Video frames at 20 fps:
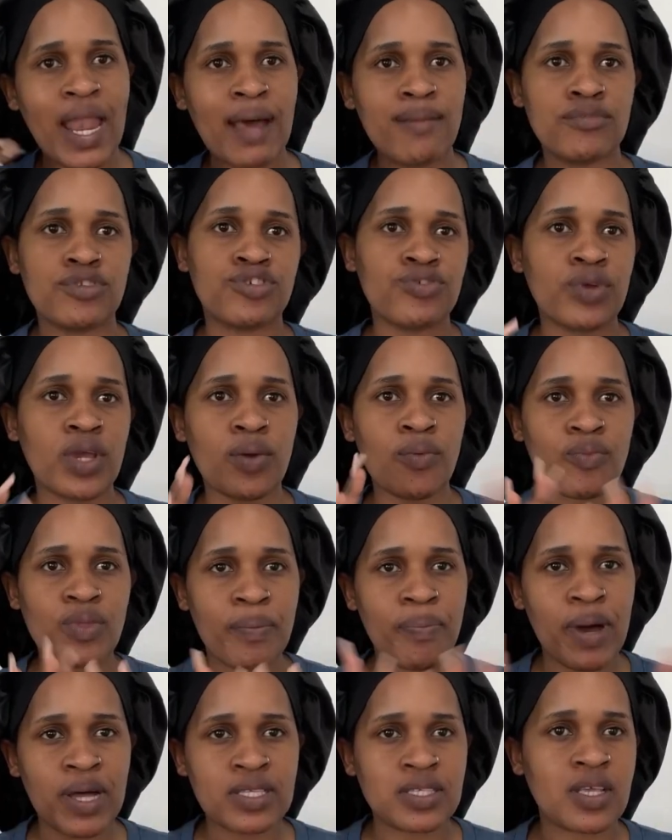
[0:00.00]
I'm doing the
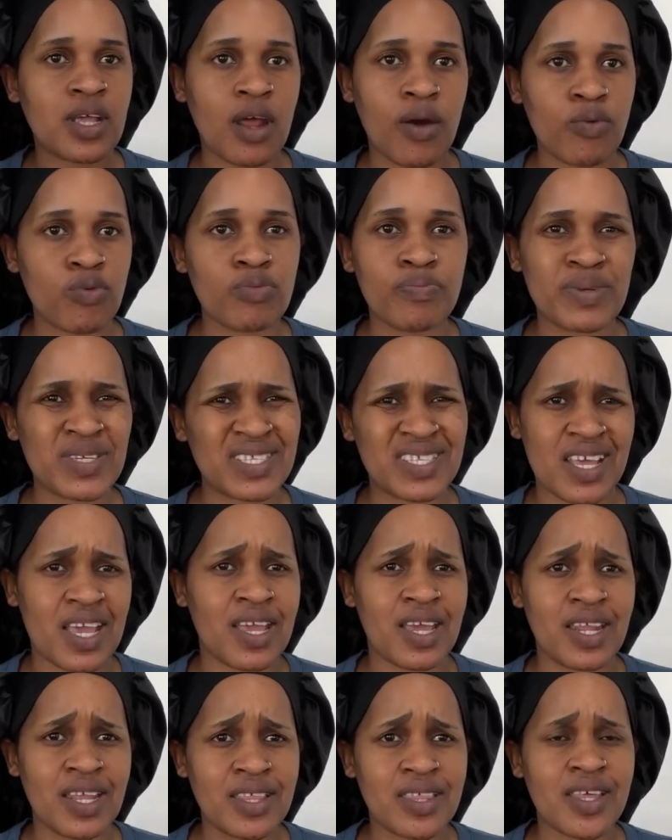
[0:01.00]
past that, I won't be saying
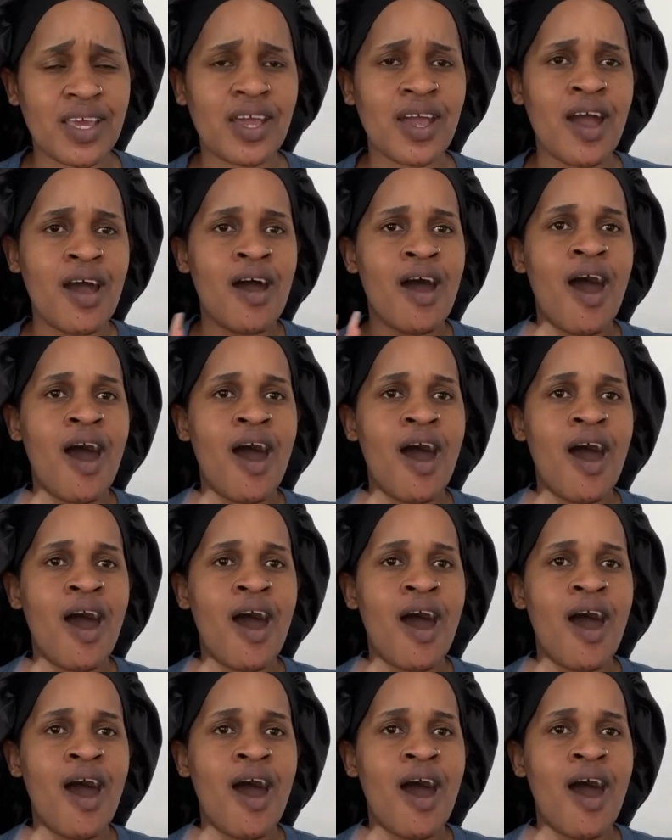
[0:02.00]
anything.